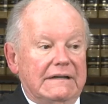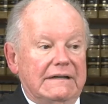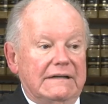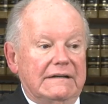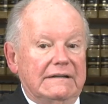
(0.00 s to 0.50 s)

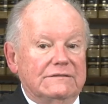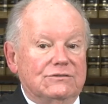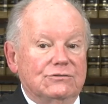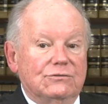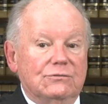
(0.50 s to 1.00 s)
uh,
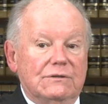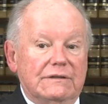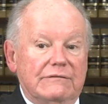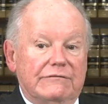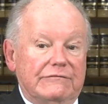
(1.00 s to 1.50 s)
to uh,
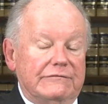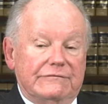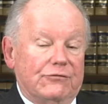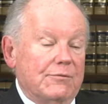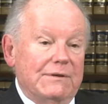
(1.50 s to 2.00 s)
f-
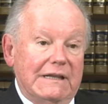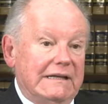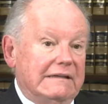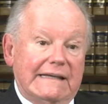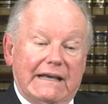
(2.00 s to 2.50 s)

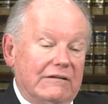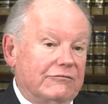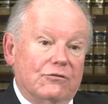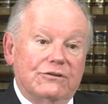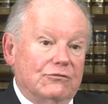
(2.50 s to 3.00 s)
formulating the
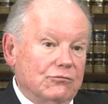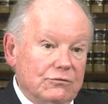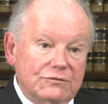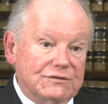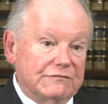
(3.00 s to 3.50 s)
California
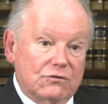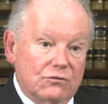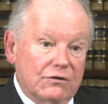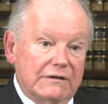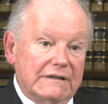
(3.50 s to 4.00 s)
Rules of
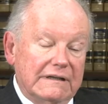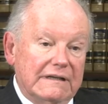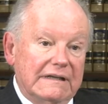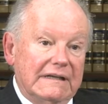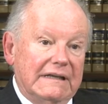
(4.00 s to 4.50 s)
Court
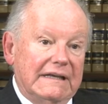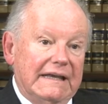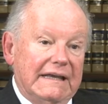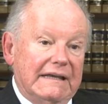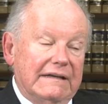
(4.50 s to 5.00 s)

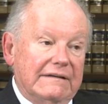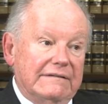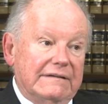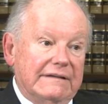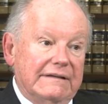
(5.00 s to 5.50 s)

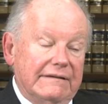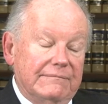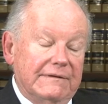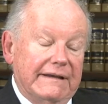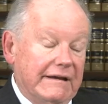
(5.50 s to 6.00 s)
and uh,
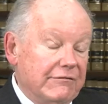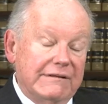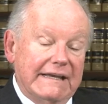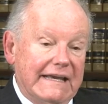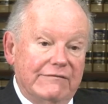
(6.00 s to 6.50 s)

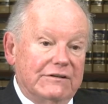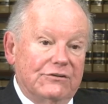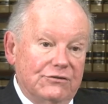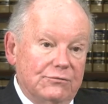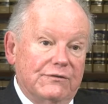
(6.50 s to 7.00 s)
everything having
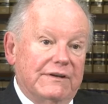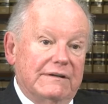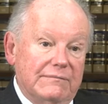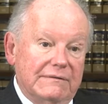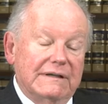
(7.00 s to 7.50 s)
to do with
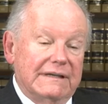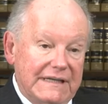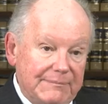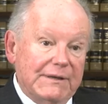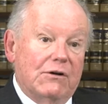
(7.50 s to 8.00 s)
the
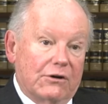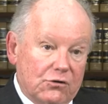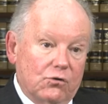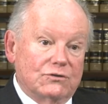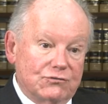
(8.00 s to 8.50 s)
keeping our
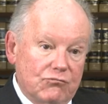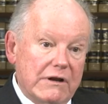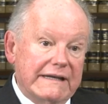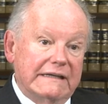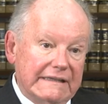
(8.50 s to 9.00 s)
courts
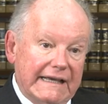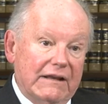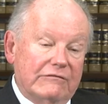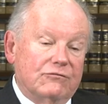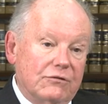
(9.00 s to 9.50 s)
running in
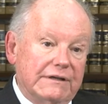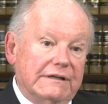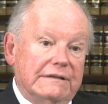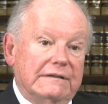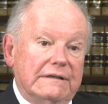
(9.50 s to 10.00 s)

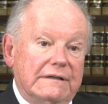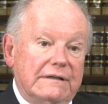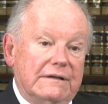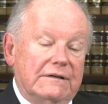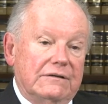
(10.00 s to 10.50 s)
California.
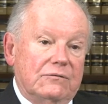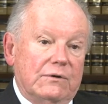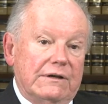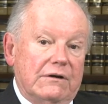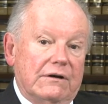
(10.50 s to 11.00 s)

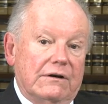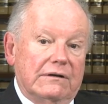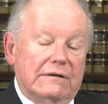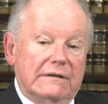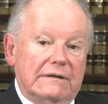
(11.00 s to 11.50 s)
We
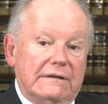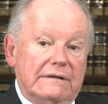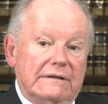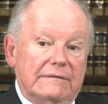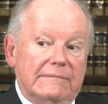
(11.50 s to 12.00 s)
are
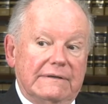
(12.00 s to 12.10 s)
uh,